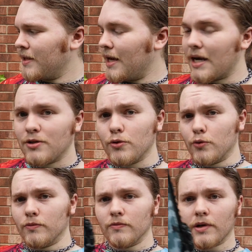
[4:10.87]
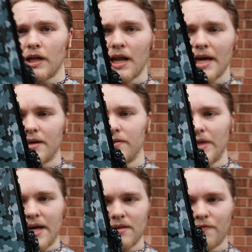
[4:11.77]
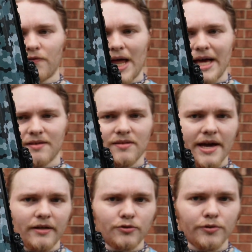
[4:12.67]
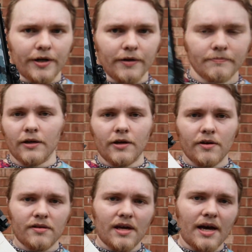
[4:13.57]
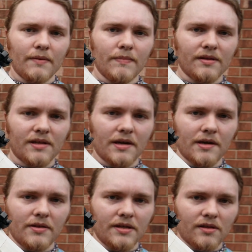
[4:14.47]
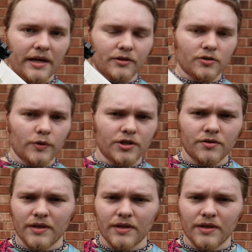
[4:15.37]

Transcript: And I do really like that flat style trigger. And you'll notice that I'm missing the selector switch.